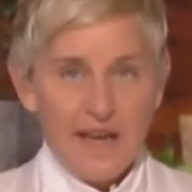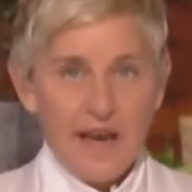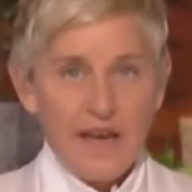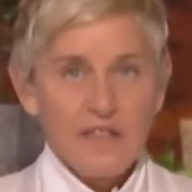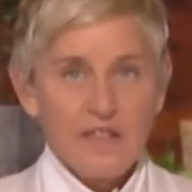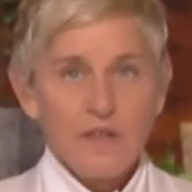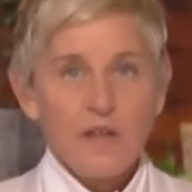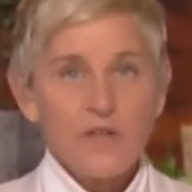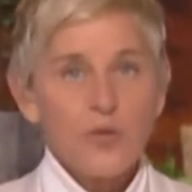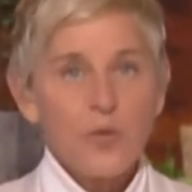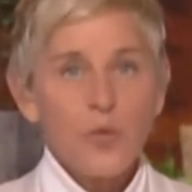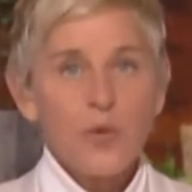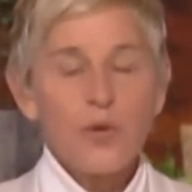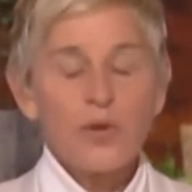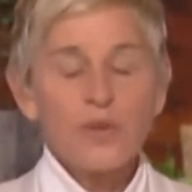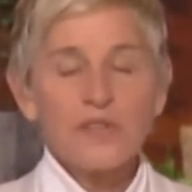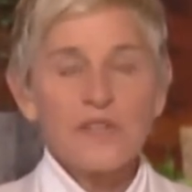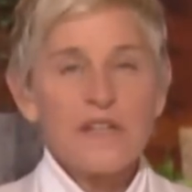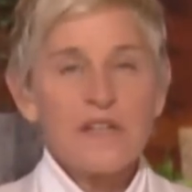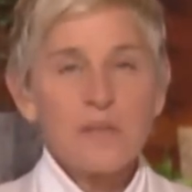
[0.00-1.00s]
I thought the
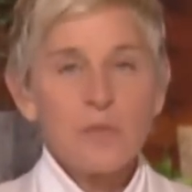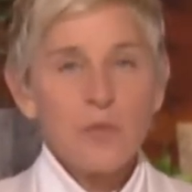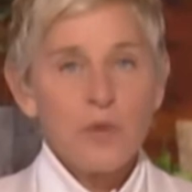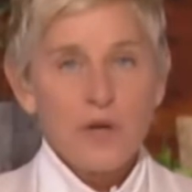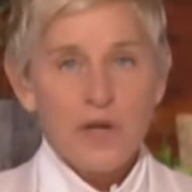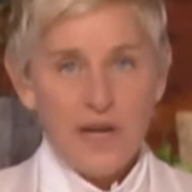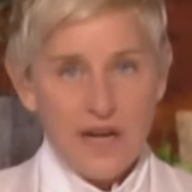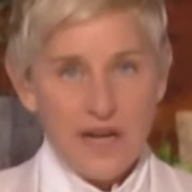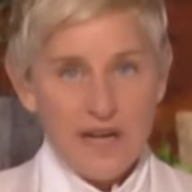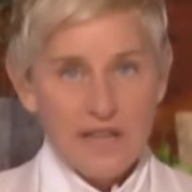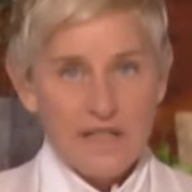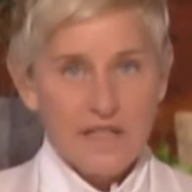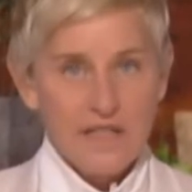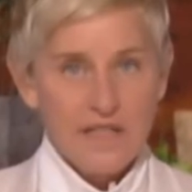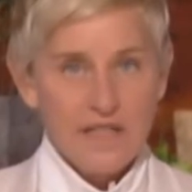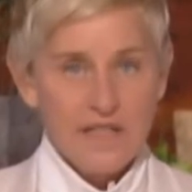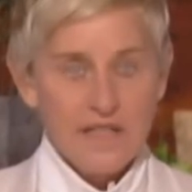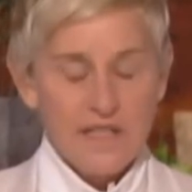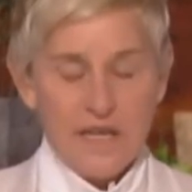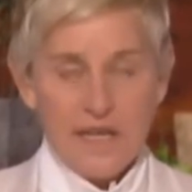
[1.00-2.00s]
world needed more
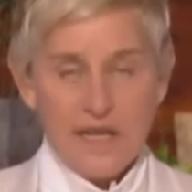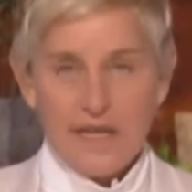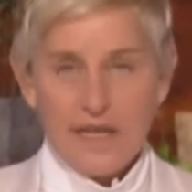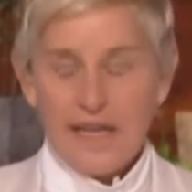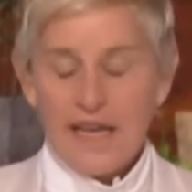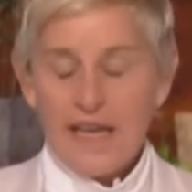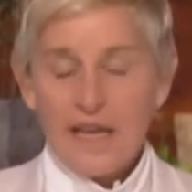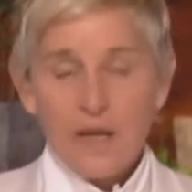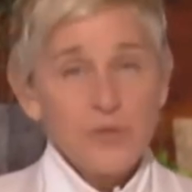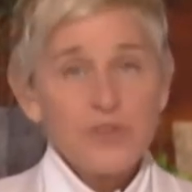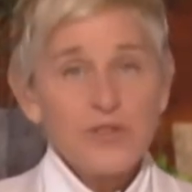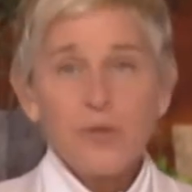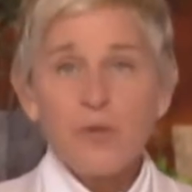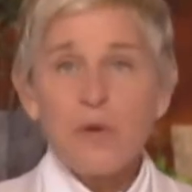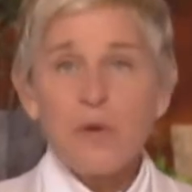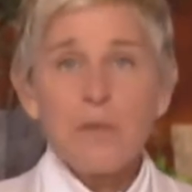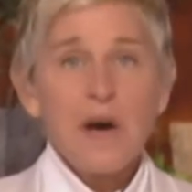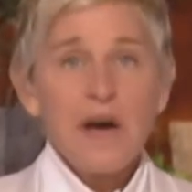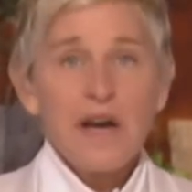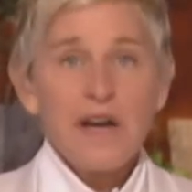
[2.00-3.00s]
kindness, and it was a
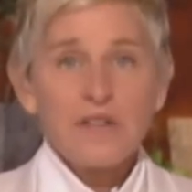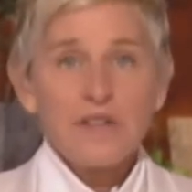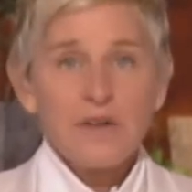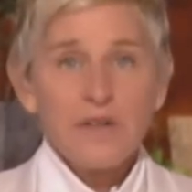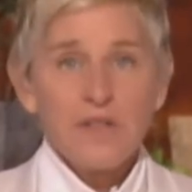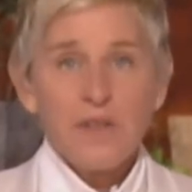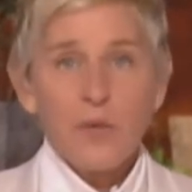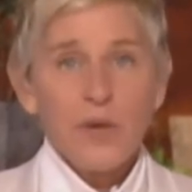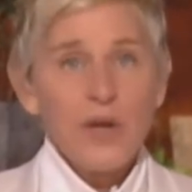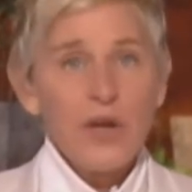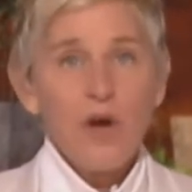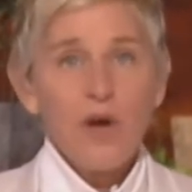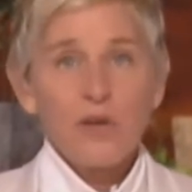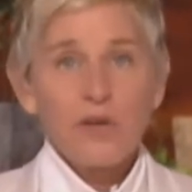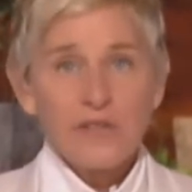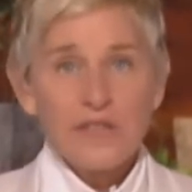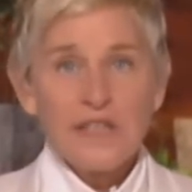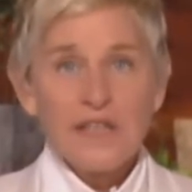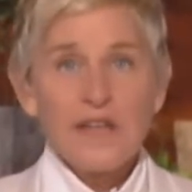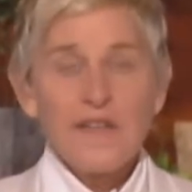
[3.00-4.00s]
reminder that we all
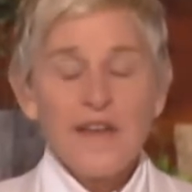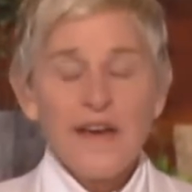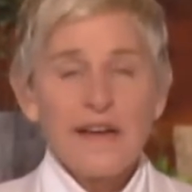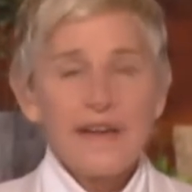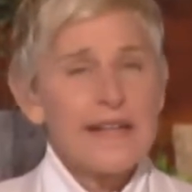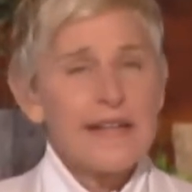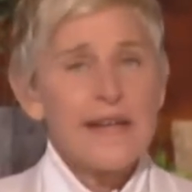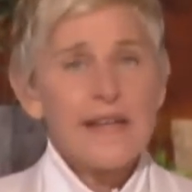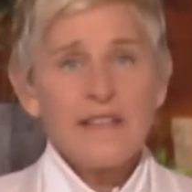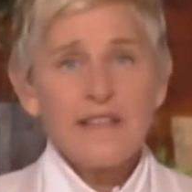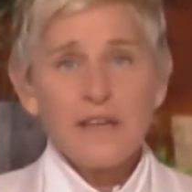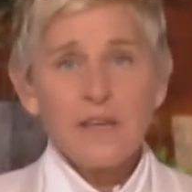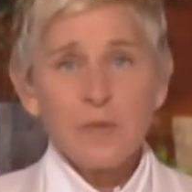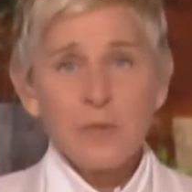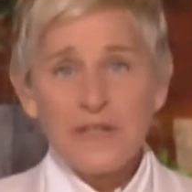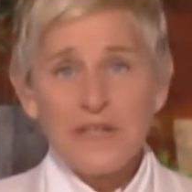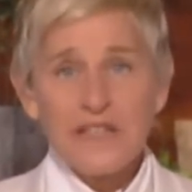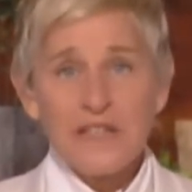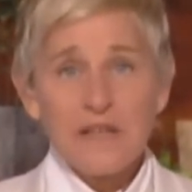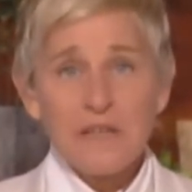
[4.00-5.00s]
needed that. And I think
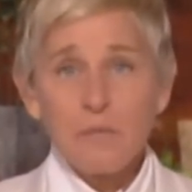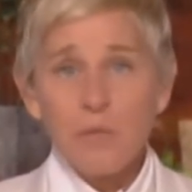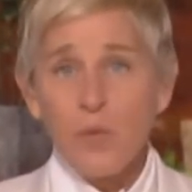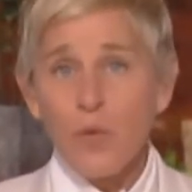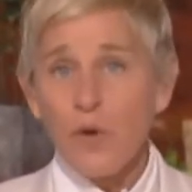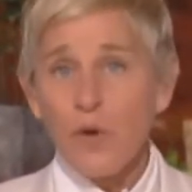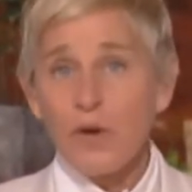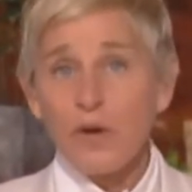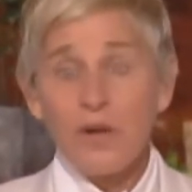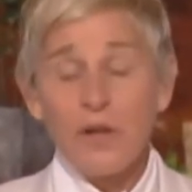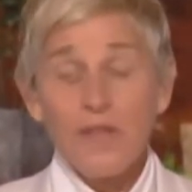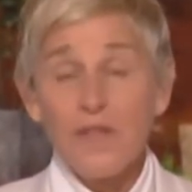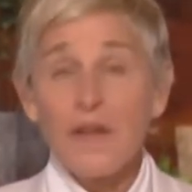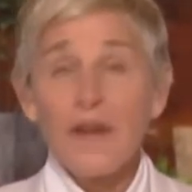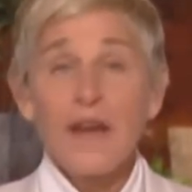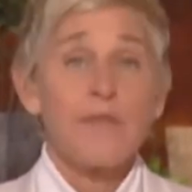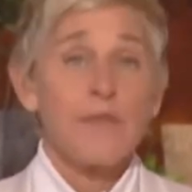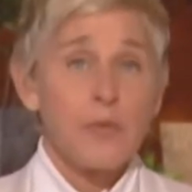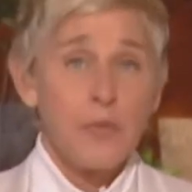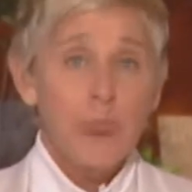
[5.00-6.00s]
we need it more than
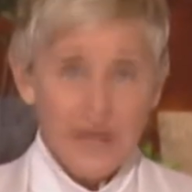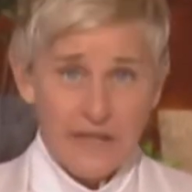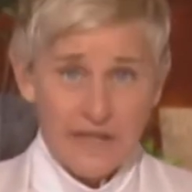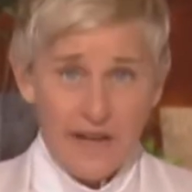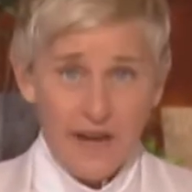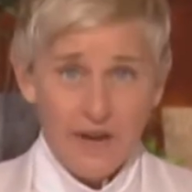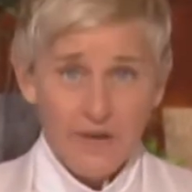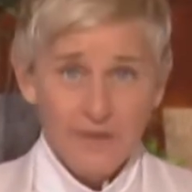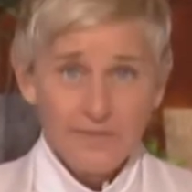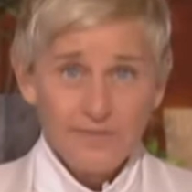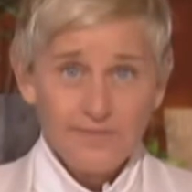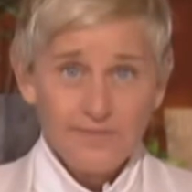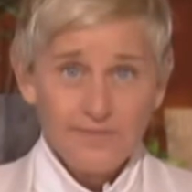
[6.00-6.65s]
ever right now.